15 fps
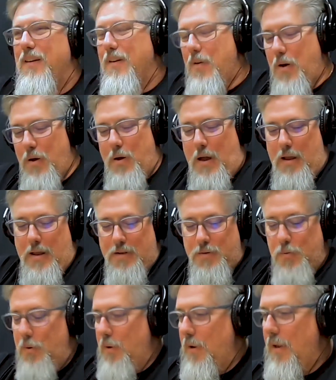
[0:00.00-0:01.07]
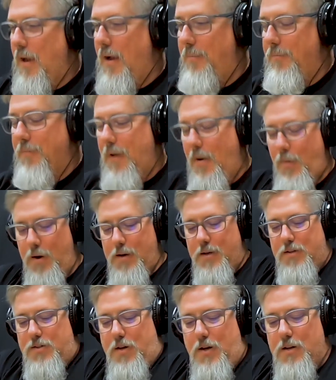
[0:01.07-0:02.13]
Well, I guess I wanted
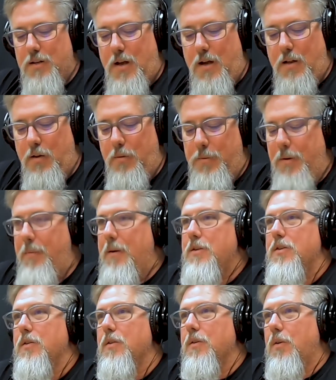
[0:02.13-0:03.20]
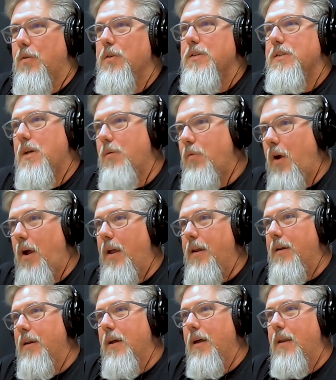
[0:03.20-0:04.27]
to start and talk a little bit about your oldest son,
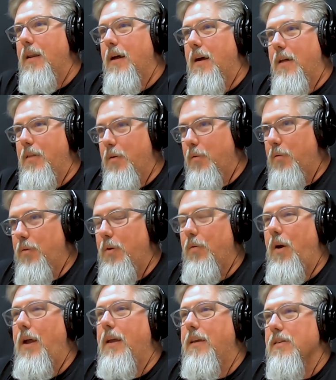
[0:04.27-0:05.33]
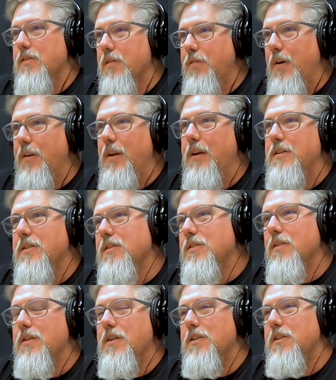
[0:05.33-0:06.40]
Ryan, and the Ryan Kistner Foundation.
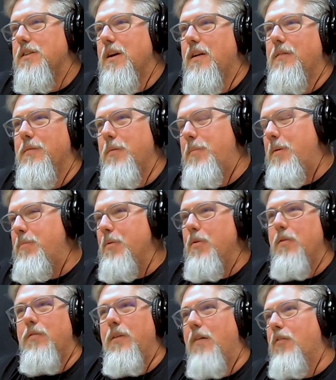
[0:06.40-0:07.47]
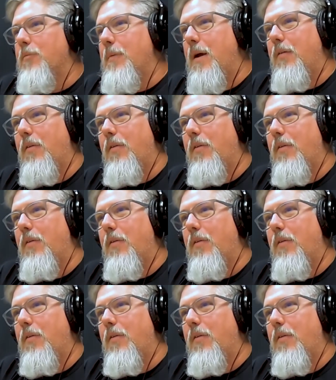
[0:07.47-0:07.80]
So could you tell the people who have never met